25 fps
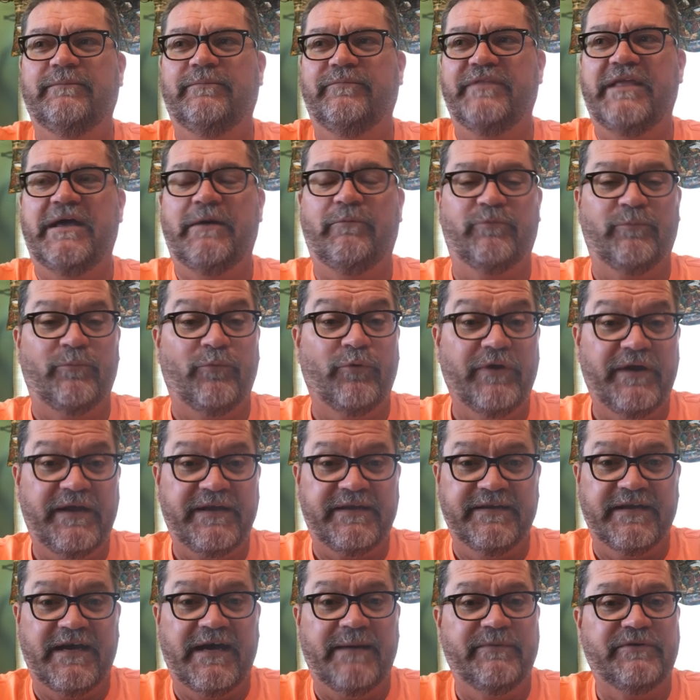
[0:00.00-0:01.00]
that were more
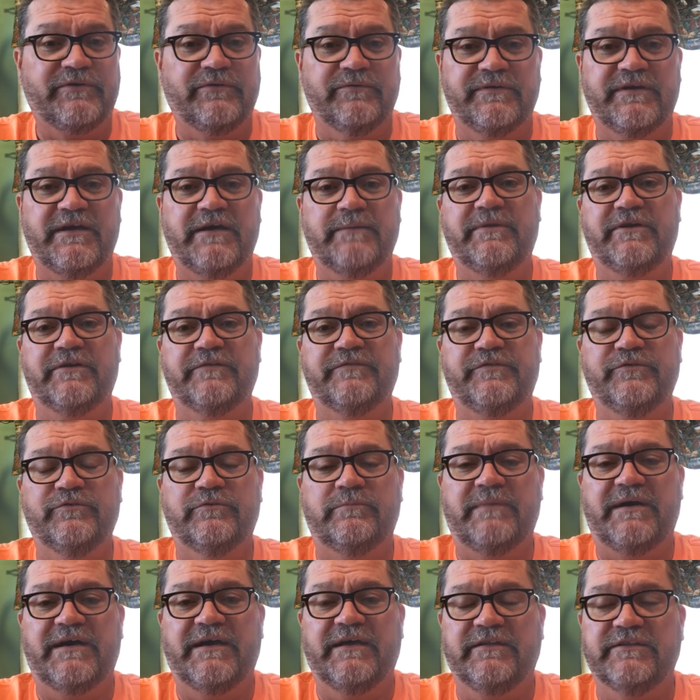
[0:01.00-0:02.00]
economical and got better
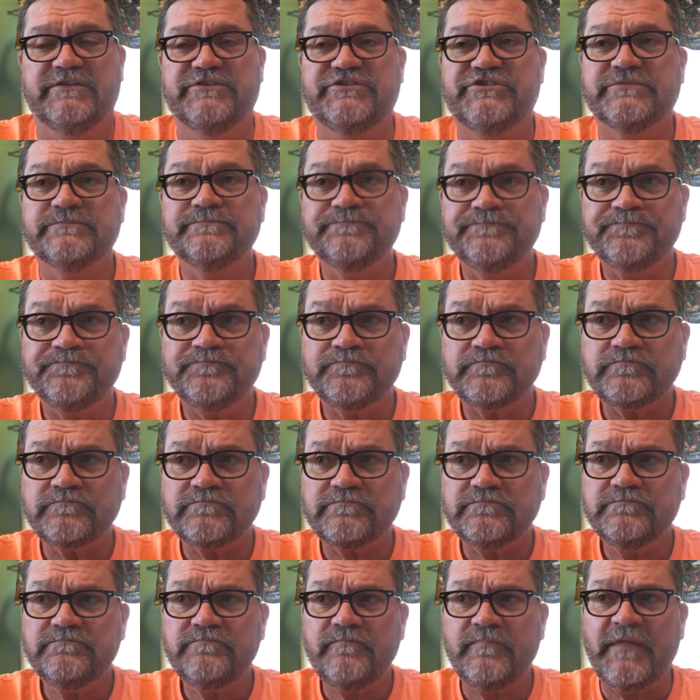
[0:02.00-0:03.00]
fuel mileage.
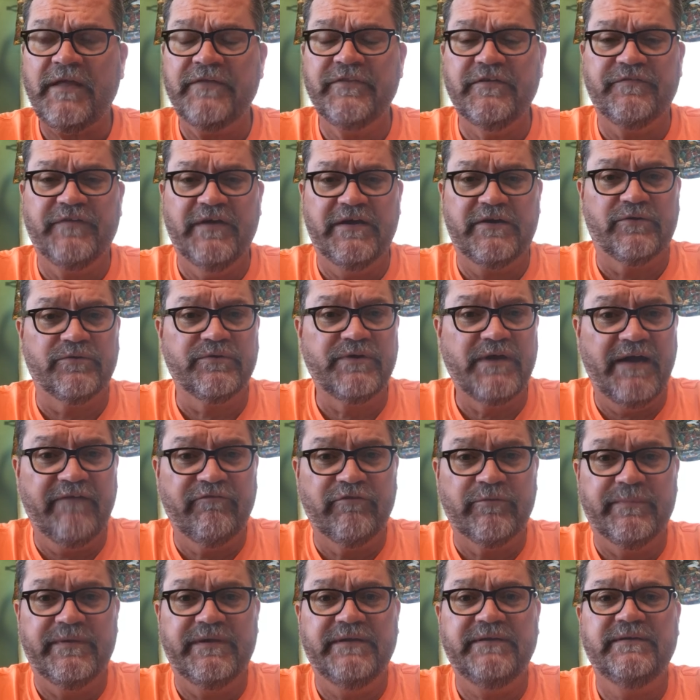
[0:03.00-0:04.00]
The federal
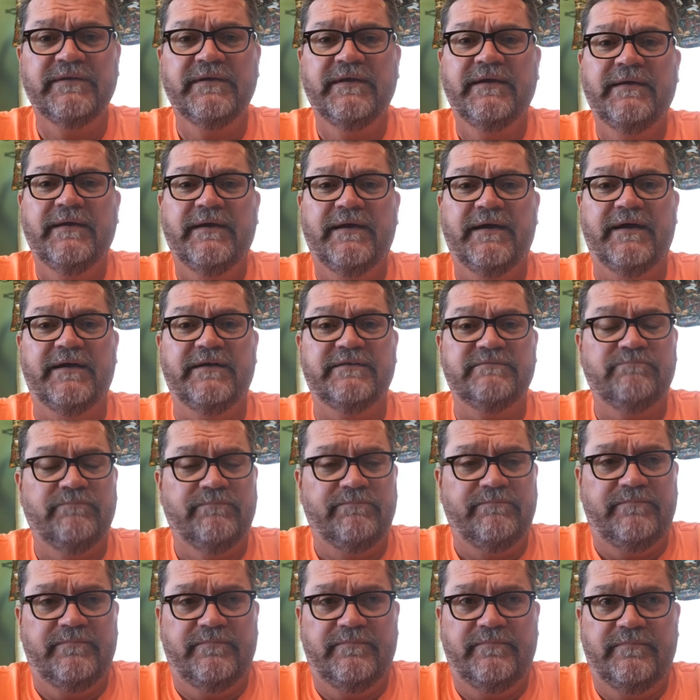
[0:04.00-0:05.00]
government,
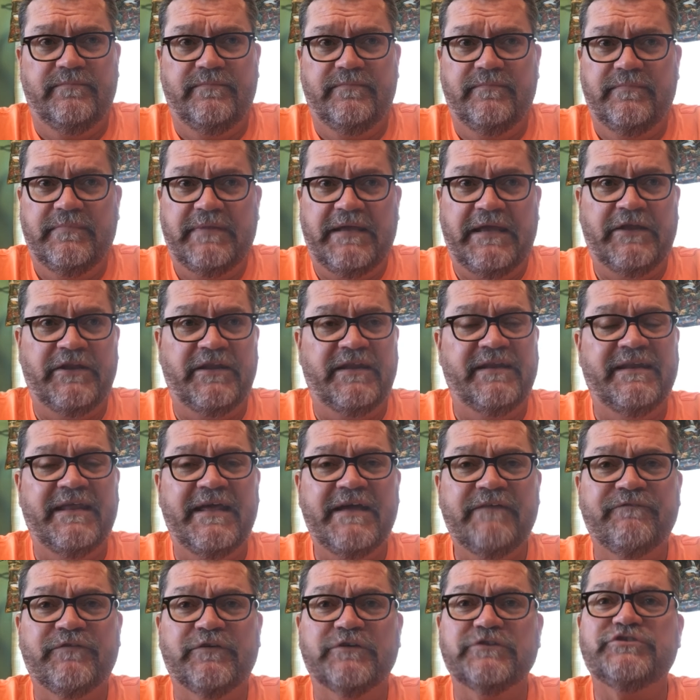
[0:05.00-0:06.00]
in an
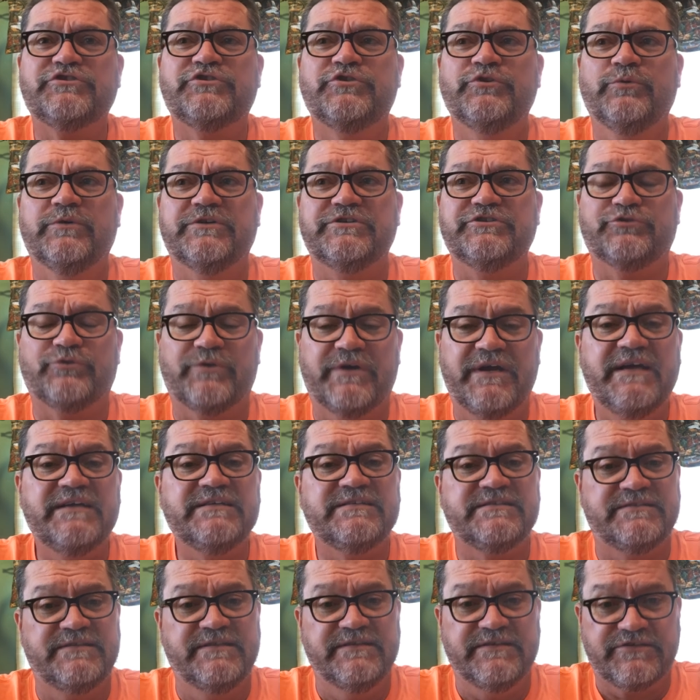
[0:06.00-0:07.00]
effort to
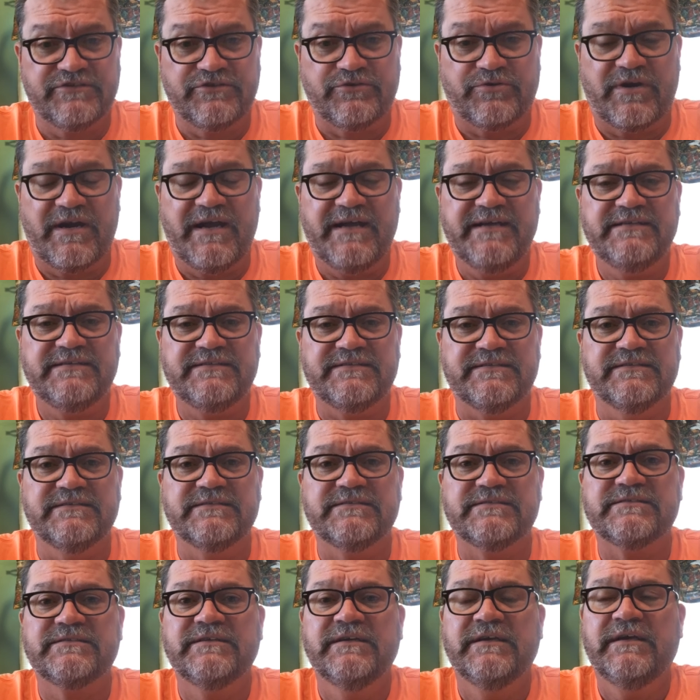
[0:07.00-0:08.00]
address this
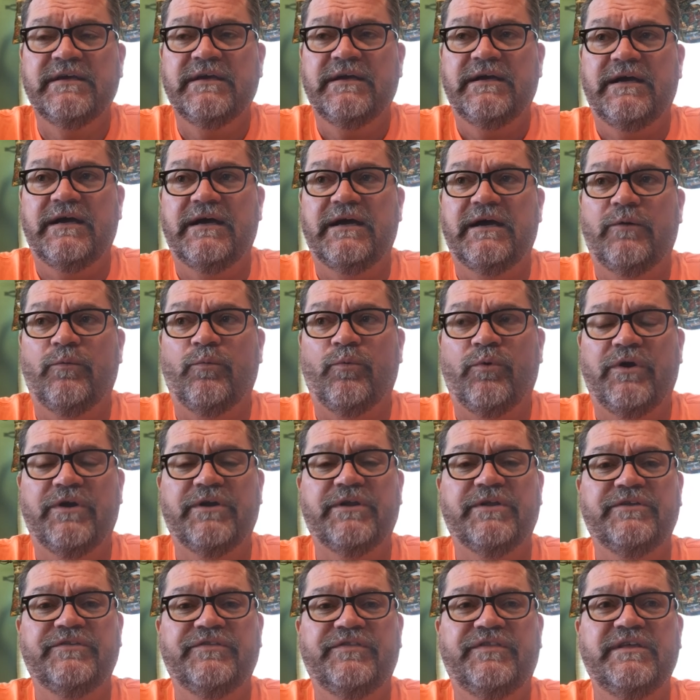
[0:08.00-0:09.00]
crisis,
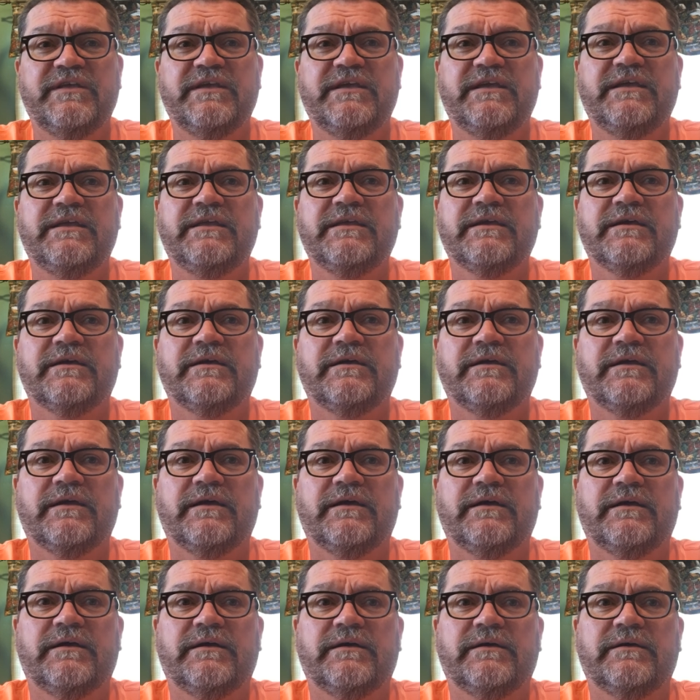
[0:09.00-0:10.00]
wanted the
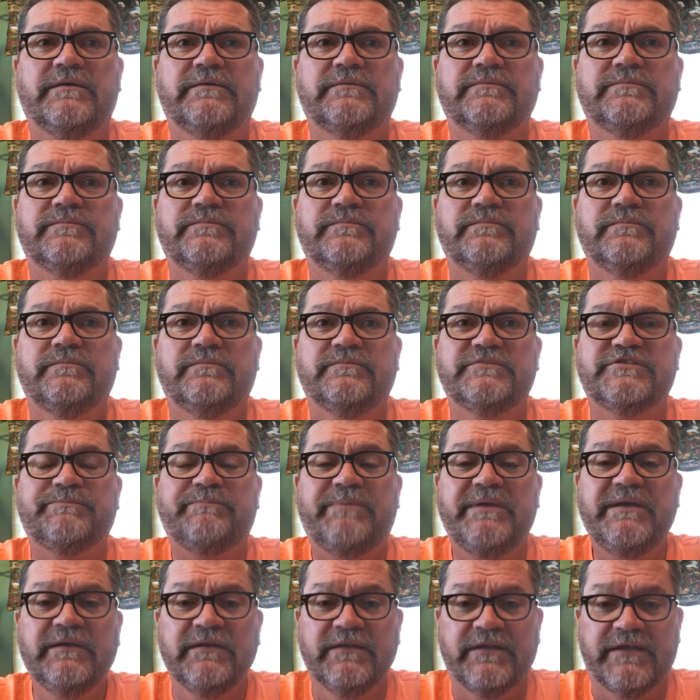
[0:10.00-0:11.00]

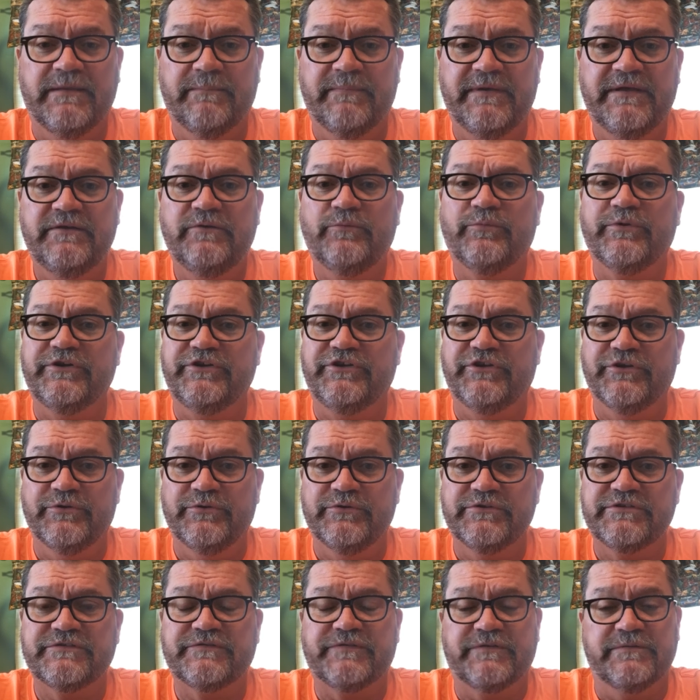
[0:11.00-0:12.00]
speed limit
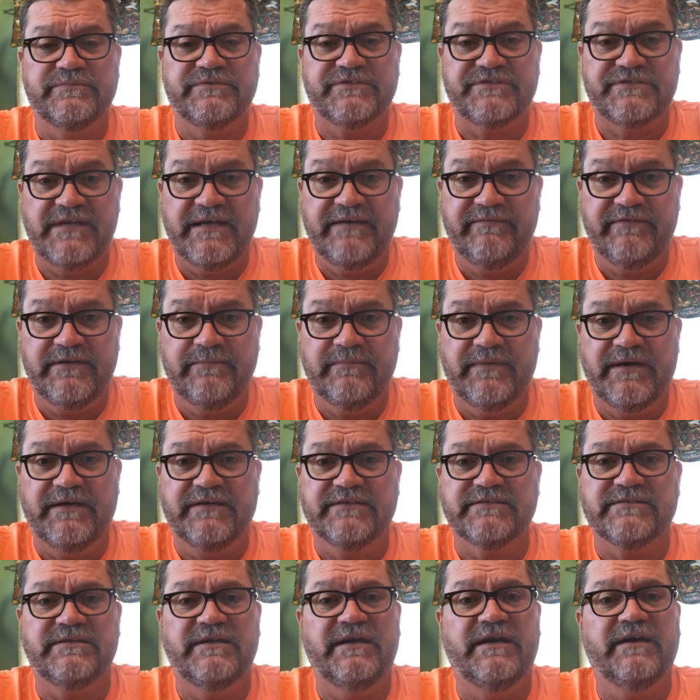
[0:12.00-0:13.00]
reduced from 70
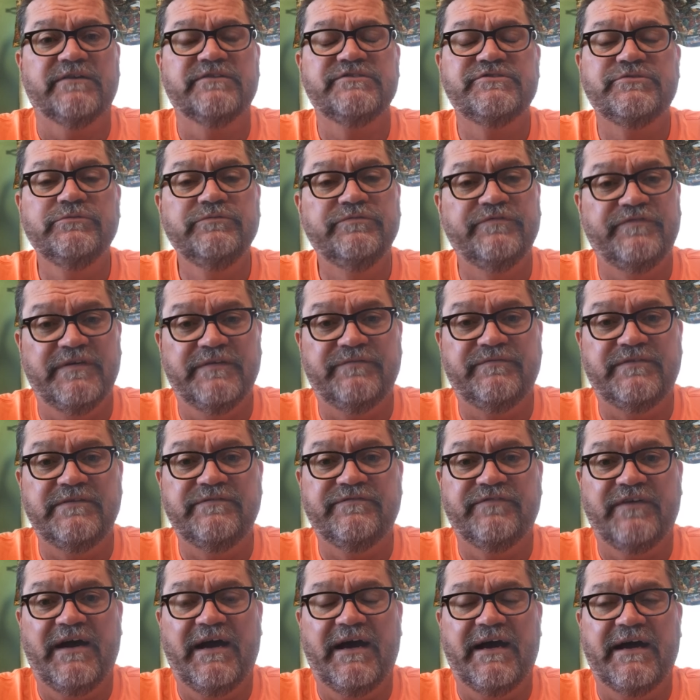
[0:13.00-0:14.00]
miles an hour to
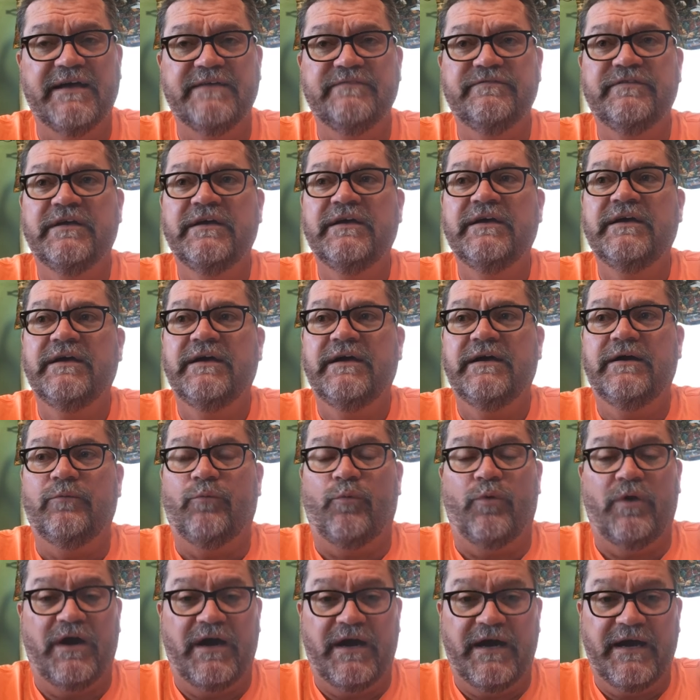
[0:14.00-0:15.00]
55.
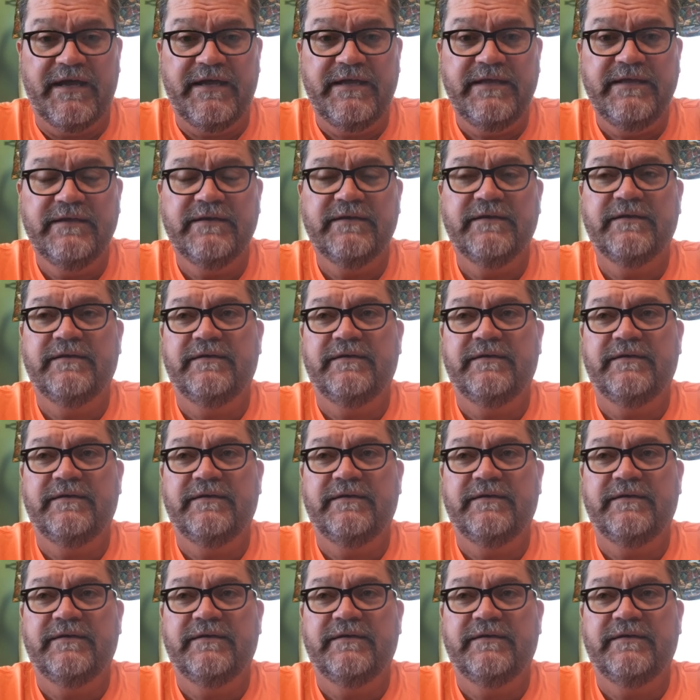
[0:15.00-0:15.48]
Why?